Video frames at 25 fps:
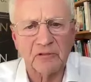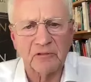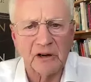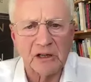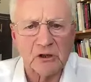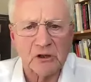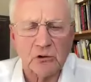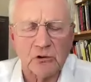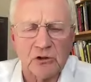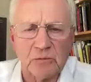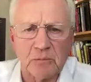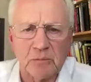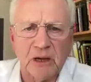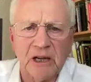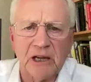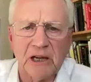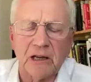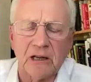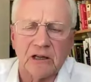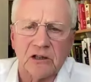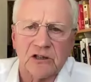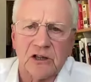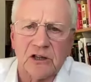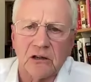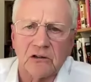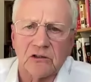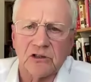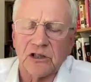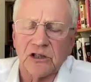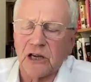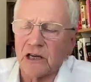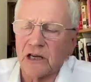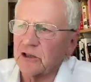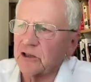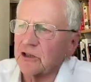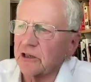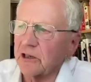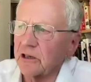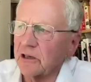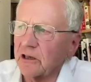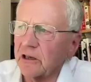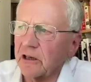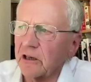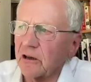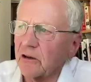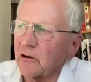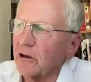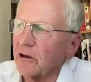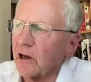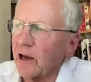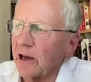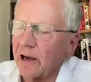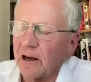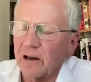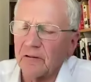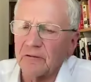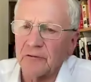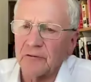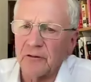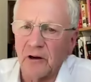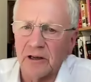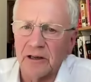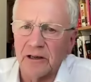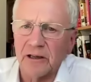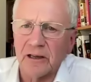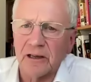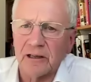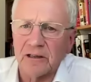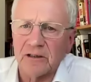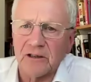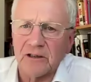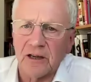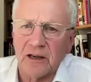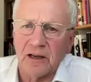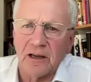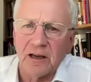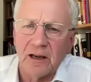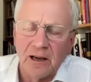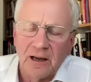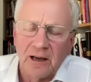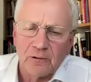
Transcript: Professional Speaking Association in the UK, I find it